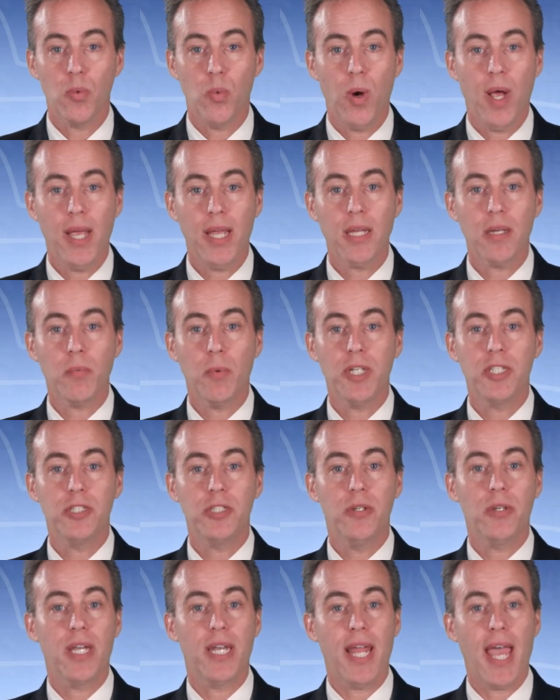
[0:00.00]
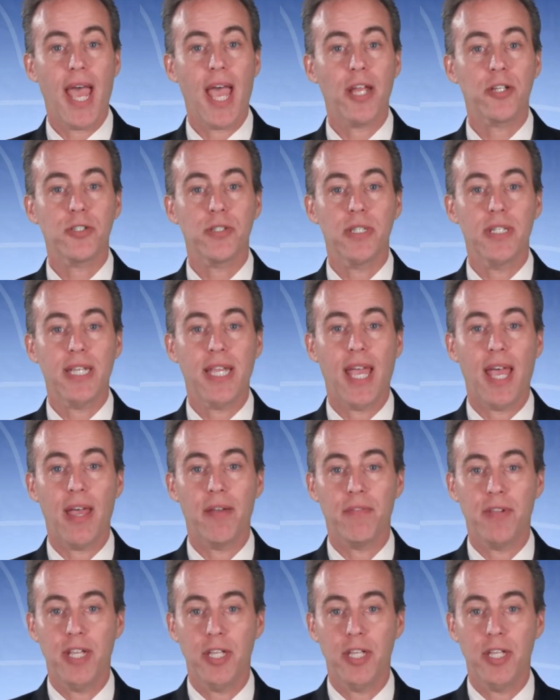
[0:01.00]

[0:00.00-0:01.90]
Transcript: a way in which you can actually have